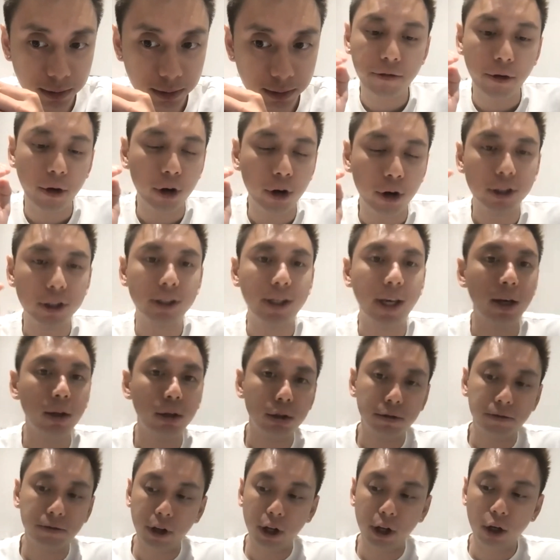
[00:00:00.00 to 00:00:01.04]
For a
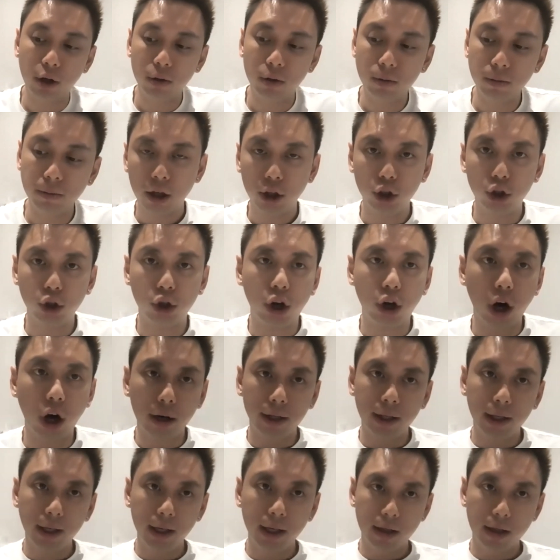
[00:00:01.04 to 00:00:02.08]
sales video, you gotta
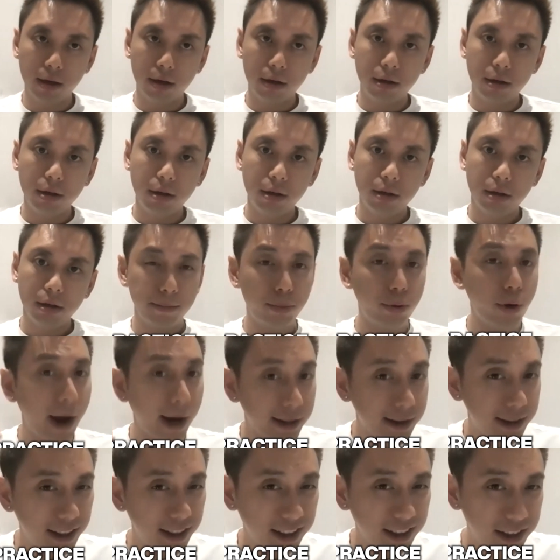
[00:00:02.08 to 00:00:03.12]
either
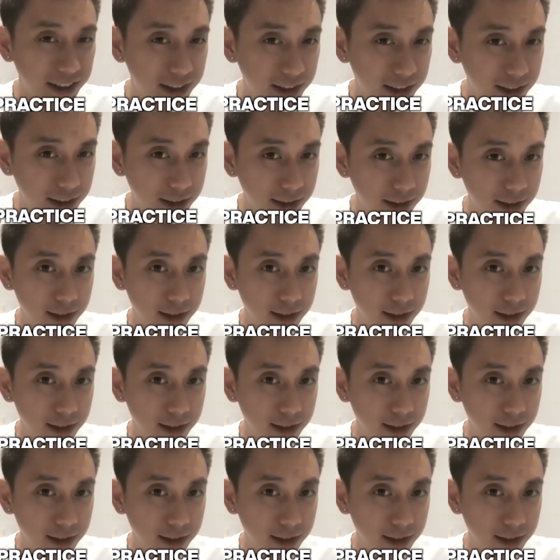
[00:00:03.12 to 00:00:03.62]
practice